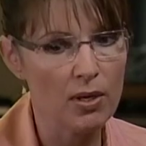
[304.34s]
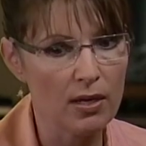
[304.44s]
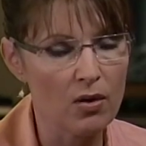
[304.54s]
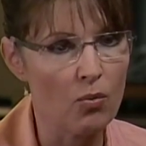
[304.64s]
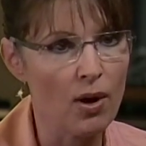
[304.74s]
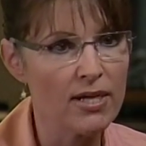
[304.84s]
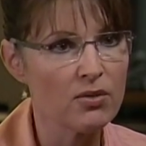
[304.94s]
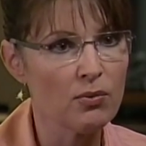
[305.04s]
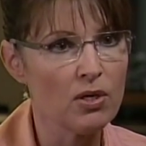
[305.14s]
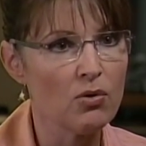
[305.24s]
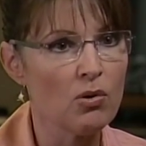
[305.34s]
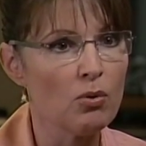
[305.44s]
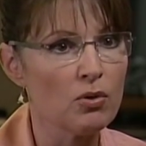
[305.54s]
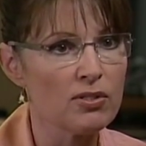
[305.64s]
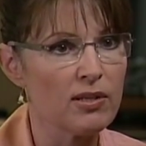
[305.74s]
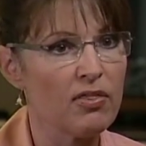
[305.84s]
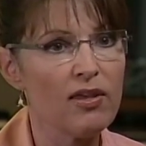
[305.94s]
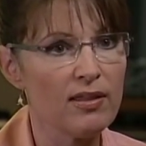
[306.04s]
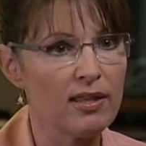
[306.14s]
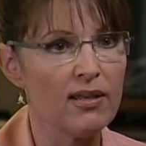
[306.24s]
we can go right to renewables and
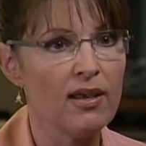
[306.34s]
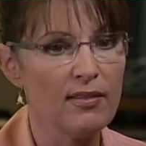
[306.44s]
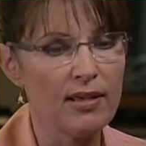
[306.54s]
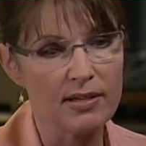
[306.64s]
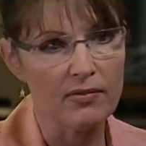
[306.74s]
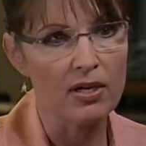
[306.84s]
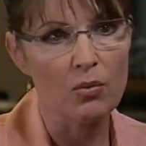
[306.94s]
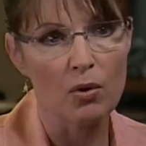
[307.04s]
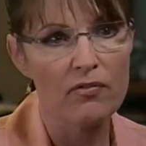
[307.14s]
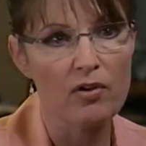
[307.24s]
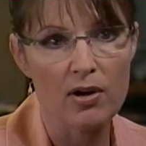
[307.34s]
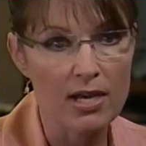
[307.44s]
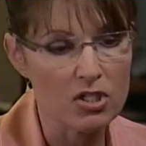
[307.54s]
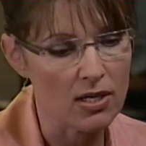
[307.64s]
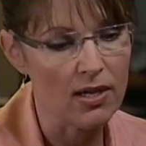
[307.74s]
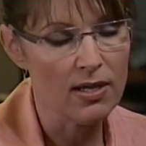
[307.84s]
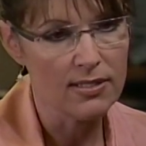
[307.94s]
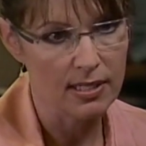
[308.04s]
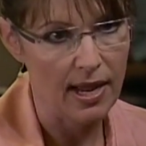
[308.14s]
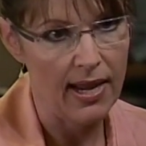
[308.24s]
think that that's ever going to work for our nation
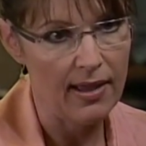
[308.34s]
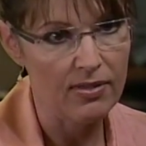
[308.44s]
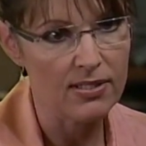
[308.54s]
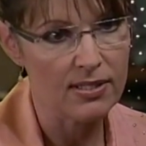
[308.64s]
today at